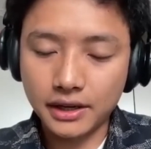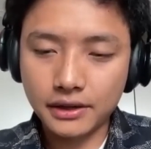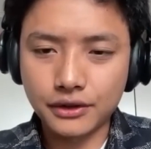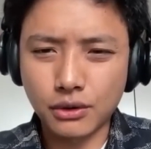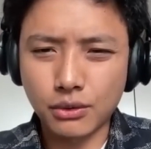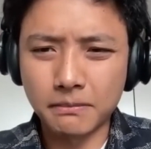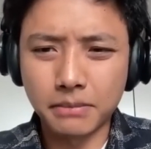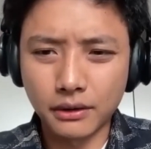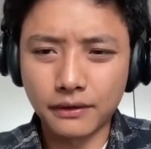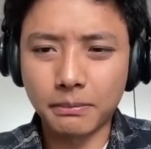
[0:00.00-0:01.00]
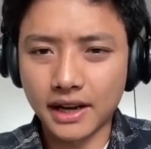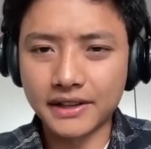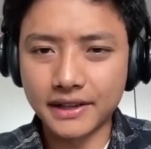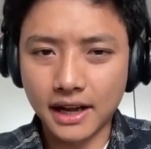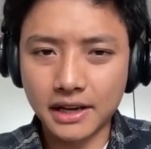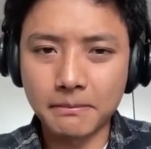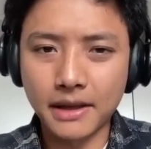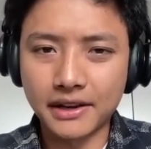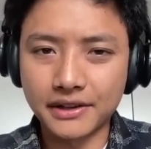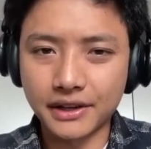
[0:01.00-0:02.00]
So in both biomedical science
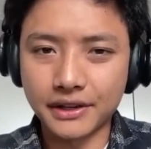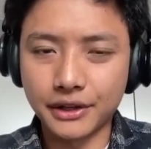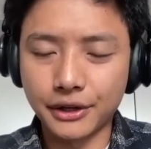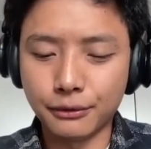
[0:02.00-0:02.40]
and medicine,